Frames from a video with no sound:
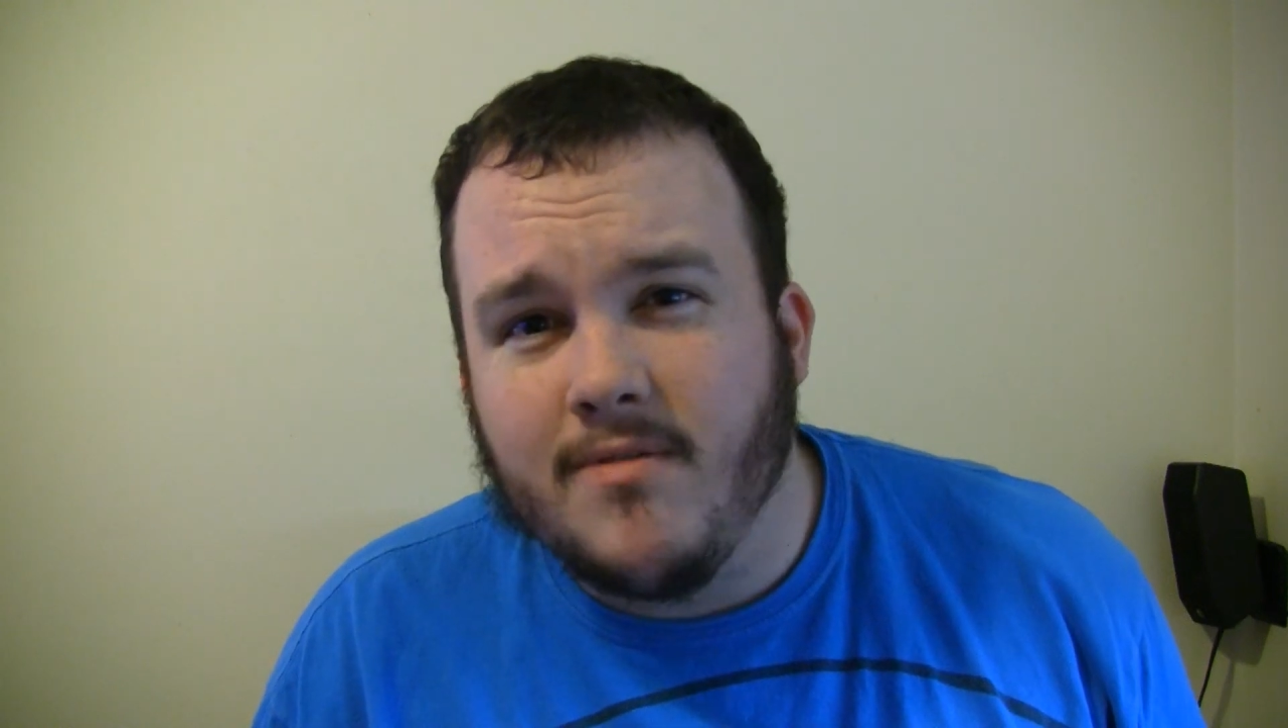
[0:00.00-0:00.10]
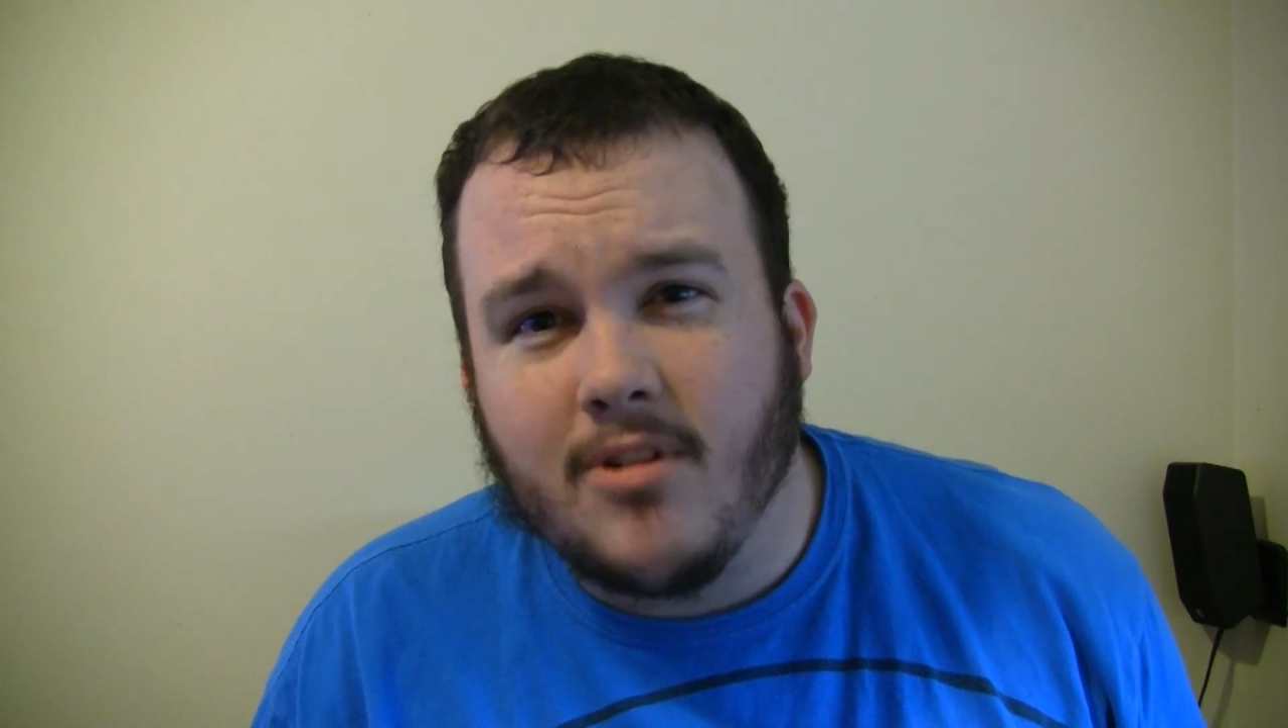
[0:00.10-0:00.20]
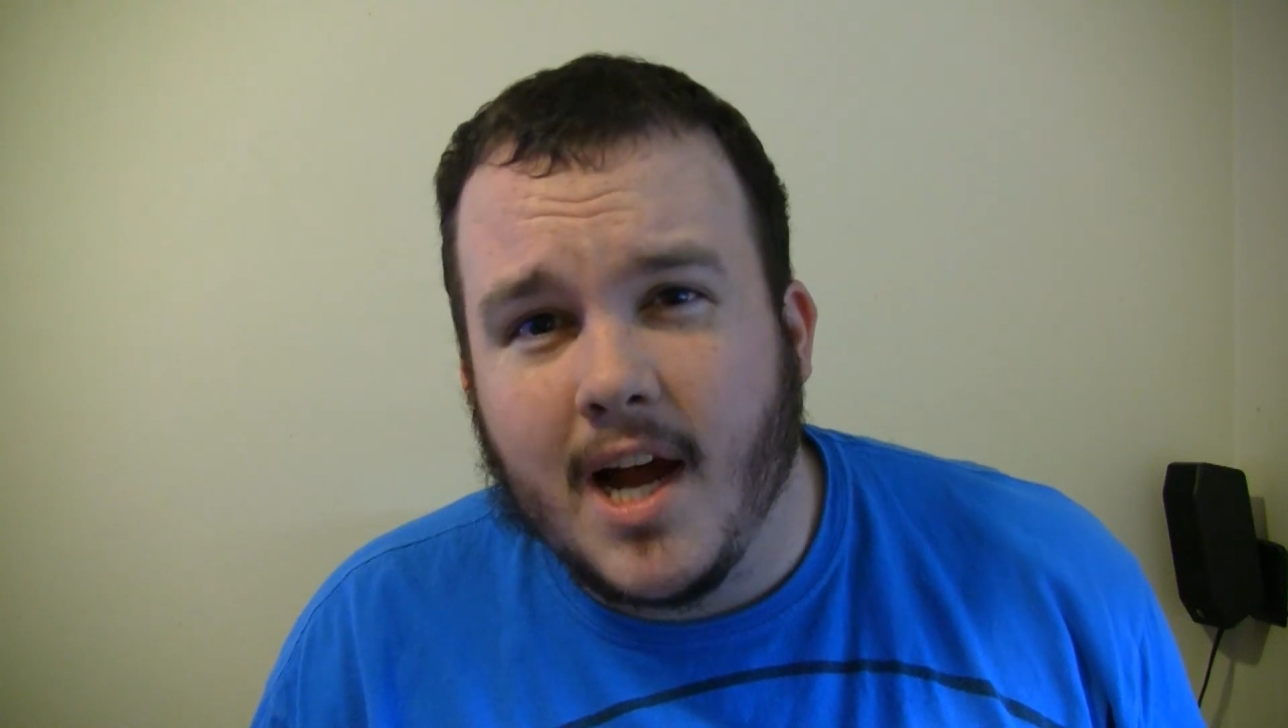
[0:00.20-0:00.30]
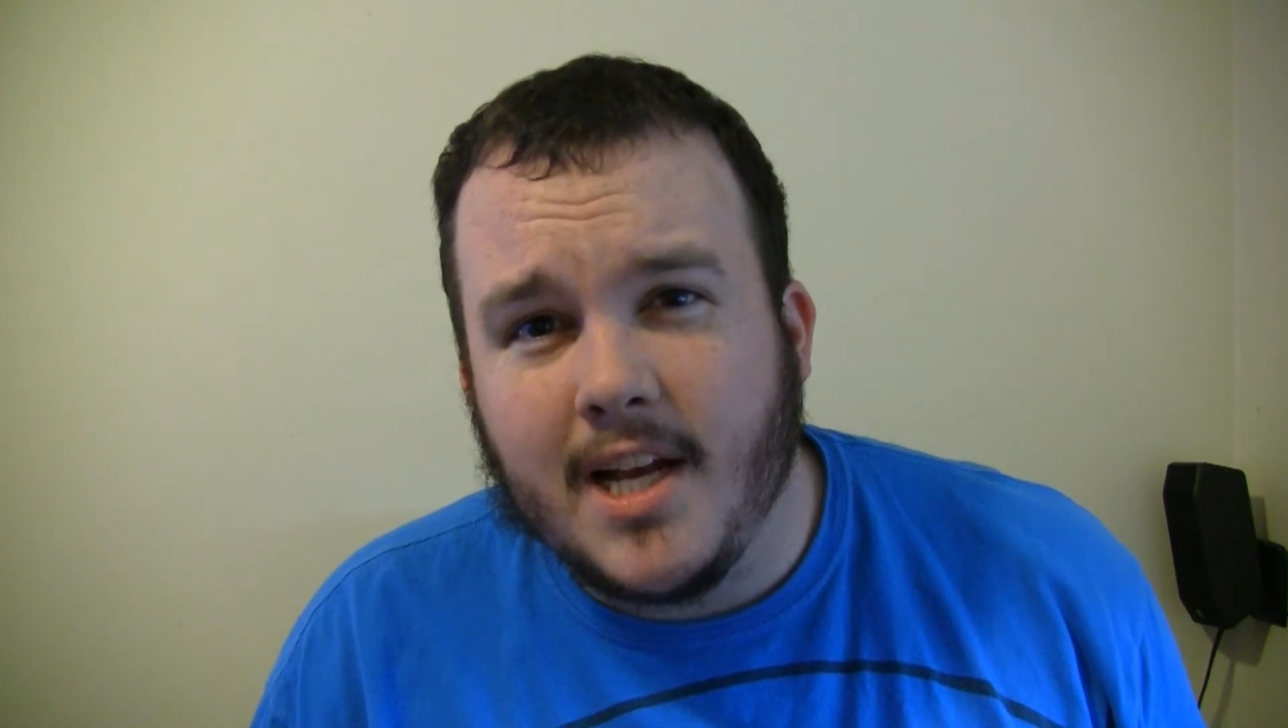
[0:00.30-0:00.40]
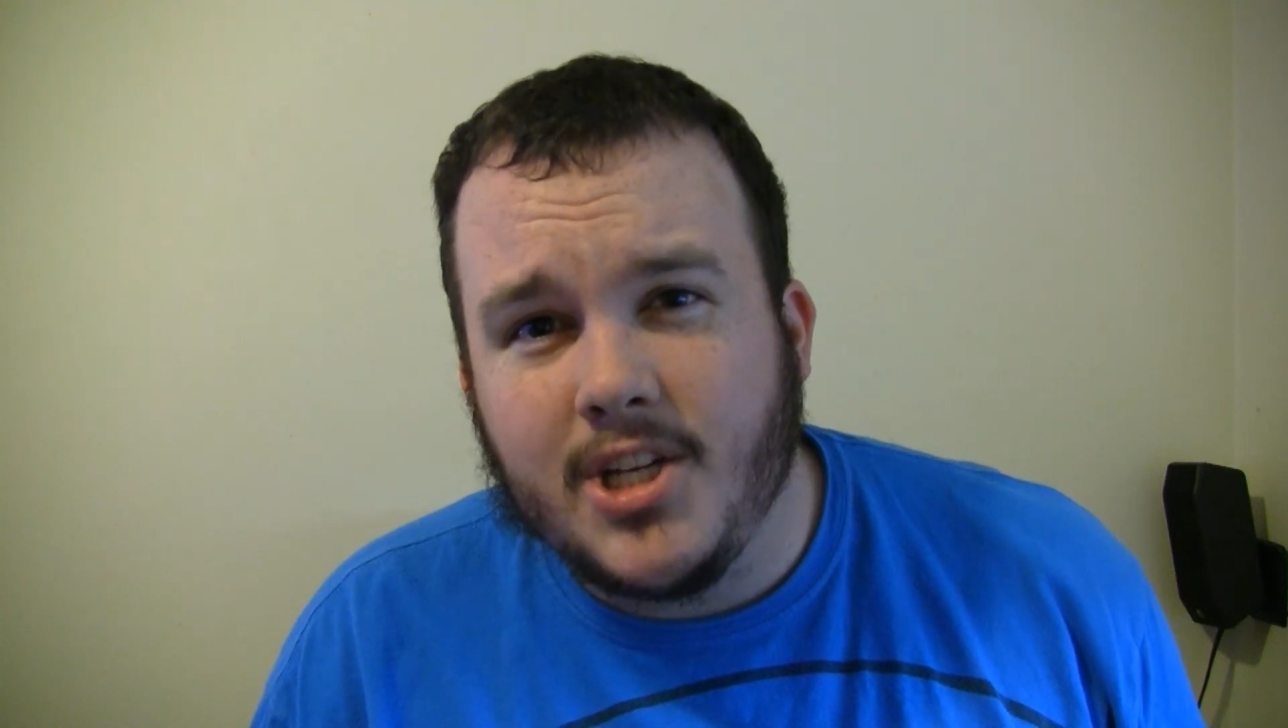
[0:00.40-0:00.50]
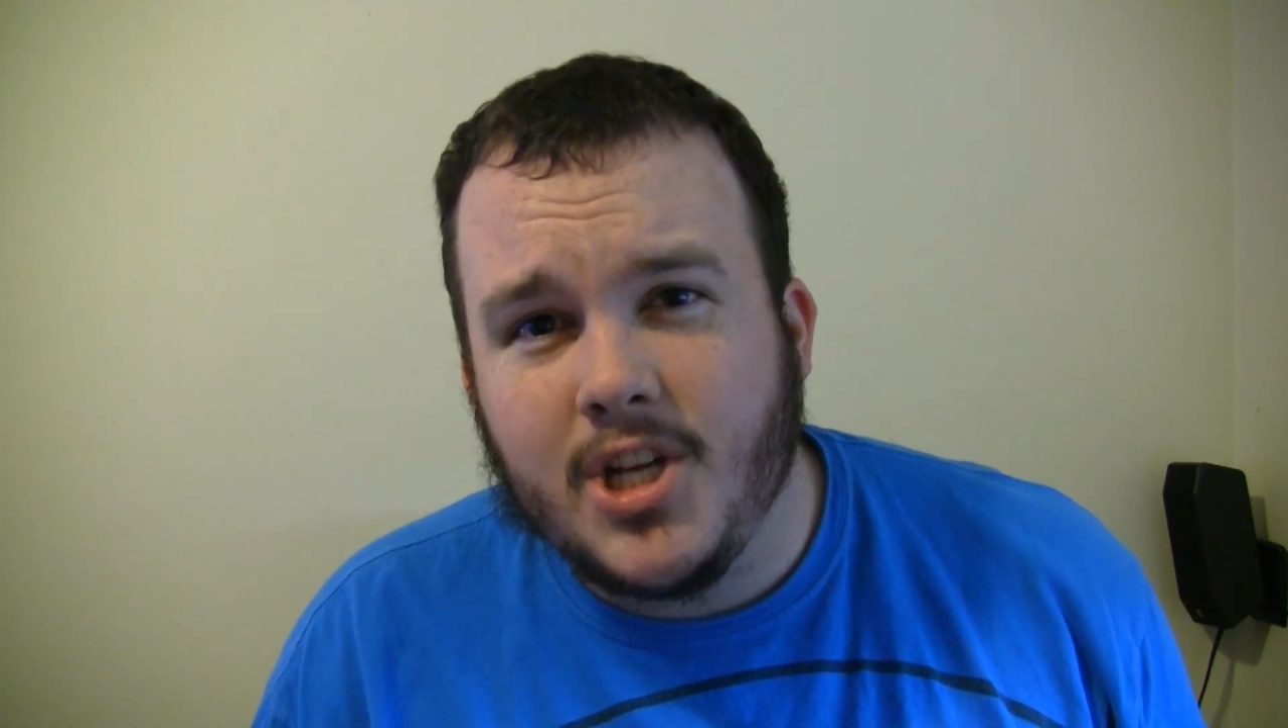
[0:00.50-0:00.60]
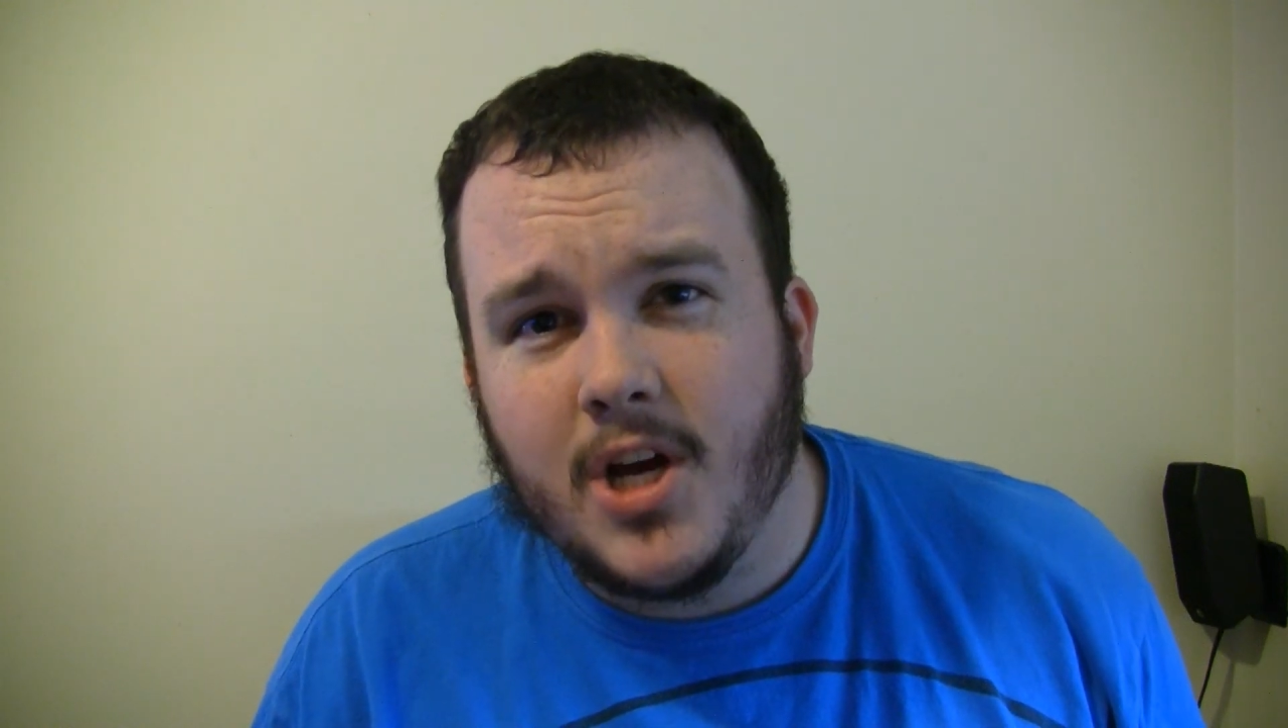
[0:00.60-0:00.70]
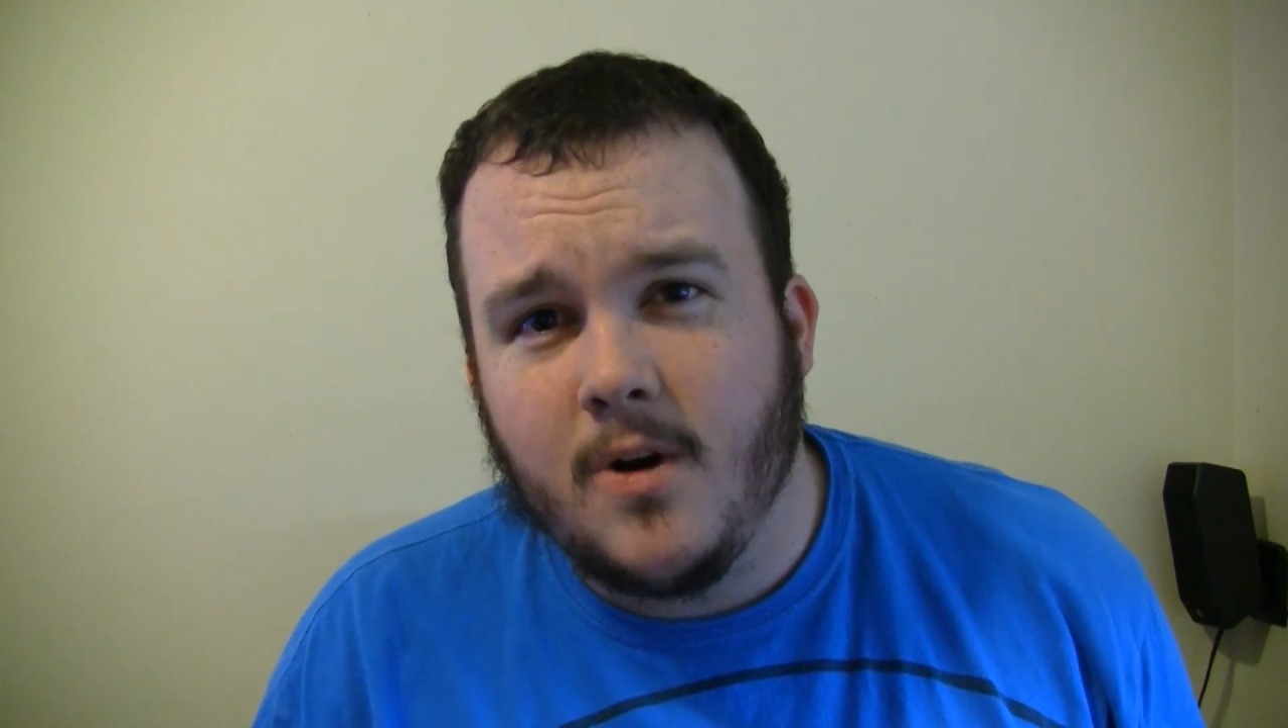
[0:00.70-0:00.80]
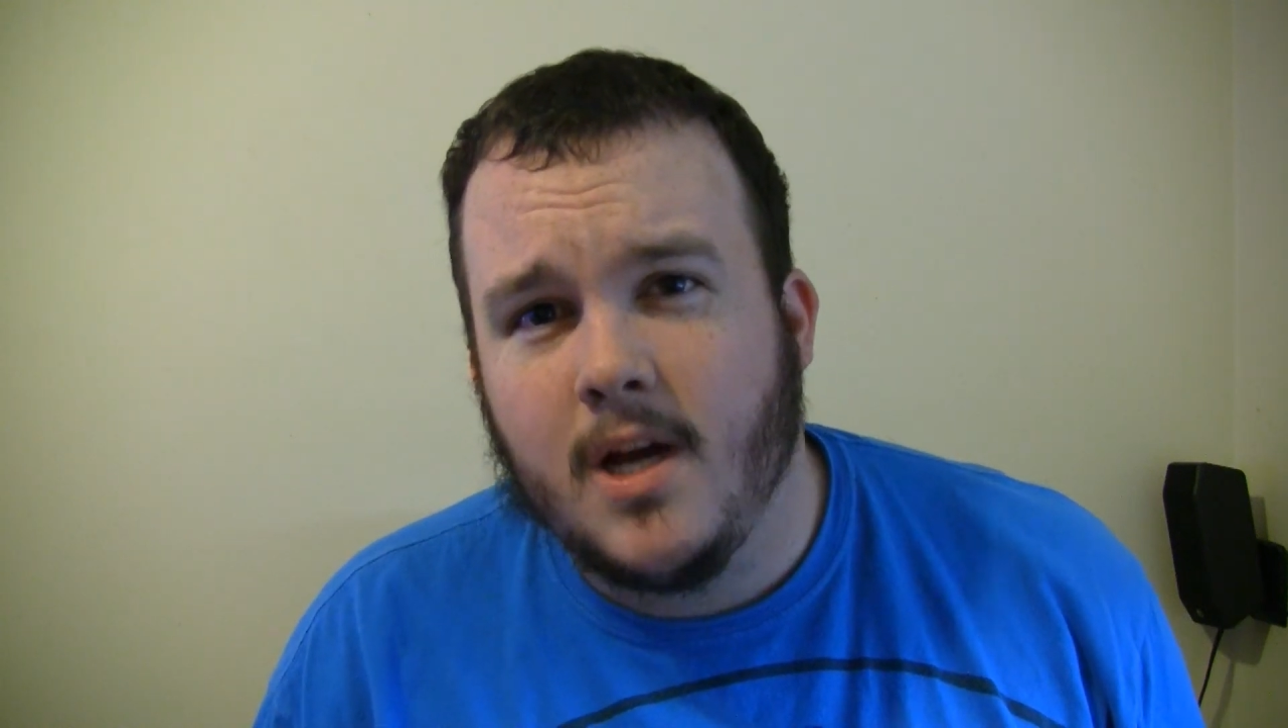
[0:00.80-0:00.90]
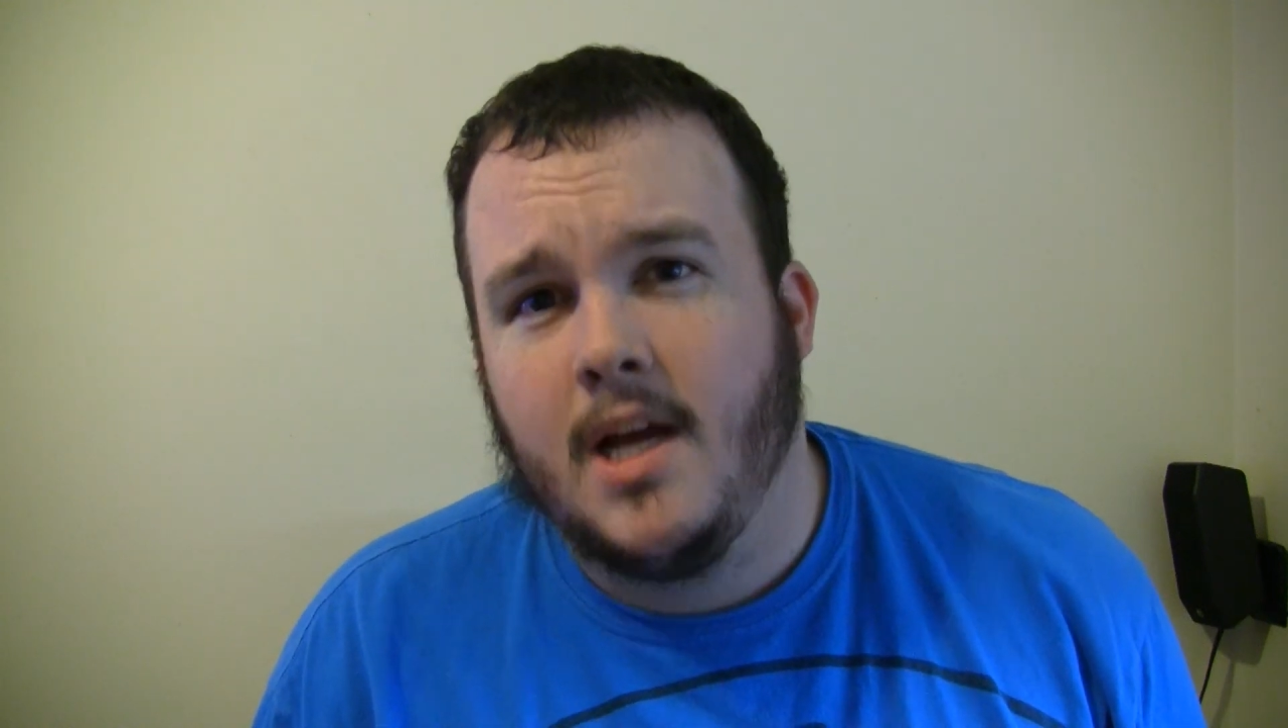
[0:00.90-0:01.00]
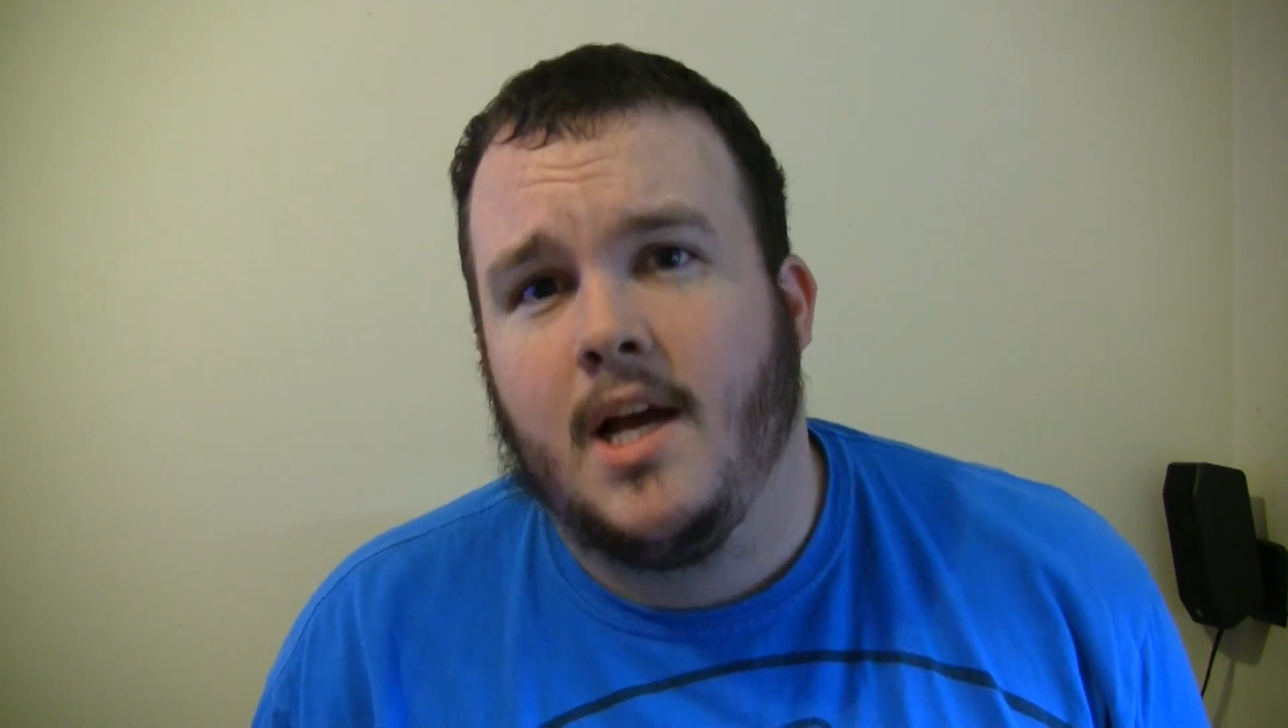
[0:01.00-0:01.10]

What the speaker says: variety show.